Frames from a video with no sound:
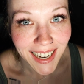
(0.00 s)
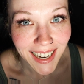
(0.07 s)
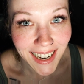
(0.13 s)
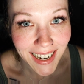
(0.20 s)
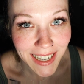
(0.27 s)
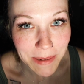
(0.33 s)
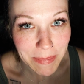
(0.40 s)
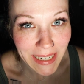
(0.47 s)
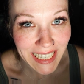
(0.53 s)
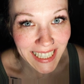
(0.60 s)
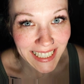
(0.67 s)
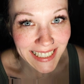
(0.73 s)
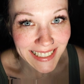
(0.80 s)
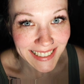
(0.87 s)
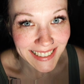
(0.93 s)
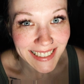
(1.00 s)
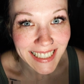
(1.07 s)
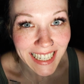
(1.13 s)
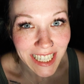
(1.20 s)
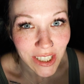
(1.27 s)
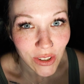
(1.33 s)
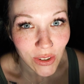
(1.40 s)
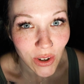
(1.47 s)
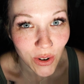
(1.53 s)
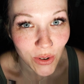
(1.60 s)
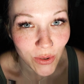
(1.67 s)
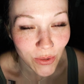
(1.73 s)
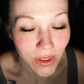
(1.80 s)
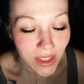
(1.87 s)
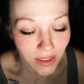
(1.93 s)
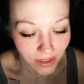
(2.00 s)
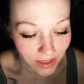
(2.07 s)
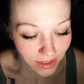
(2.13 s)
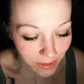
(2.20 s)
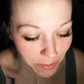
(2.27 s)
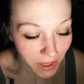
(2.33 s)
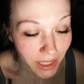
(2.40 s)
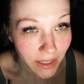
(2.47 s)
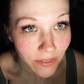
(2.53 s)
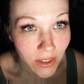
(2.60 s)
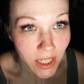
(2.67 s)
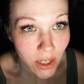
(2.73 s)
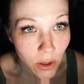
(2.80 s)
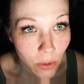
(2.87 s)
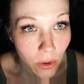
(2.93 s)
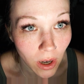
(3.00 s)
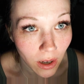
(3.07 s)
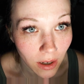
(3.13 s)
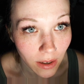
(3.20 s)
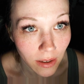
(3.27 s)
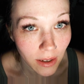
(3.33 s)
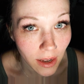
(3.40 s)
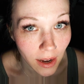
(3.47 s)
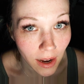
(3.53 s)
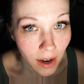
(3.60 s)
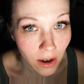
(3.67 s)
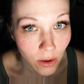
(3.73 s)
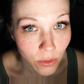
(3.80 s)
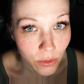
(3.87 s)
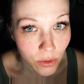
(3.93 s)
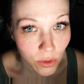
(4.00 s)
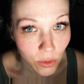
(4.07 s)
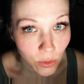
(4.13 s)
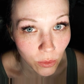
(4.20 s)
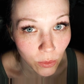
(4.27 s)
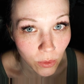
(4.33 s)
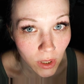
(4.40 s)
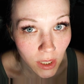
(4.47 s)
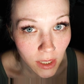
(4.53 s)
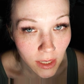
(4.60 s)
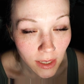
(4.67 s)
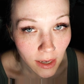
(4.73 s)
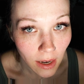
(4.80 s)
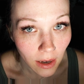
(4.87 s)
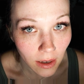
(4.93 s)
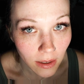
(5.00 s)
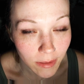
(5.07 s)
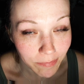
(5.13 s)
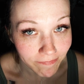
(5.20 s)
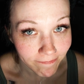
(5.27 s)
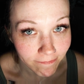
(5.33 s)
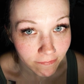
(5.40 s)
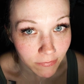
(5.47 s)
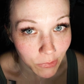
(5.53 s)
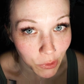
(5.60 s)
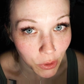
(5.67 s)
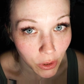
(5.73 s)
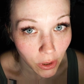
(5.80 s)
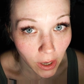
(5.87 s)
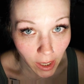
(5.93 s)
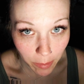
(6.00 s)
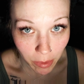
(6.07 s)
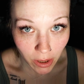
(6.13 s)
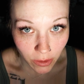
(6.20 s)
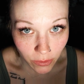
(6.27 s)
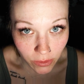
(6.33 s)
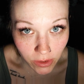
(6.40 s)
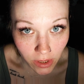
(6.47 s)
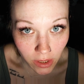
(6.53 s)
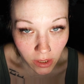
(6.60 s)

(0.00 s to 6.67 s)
Hi Becky. So this is my video on how to do your eyebrows.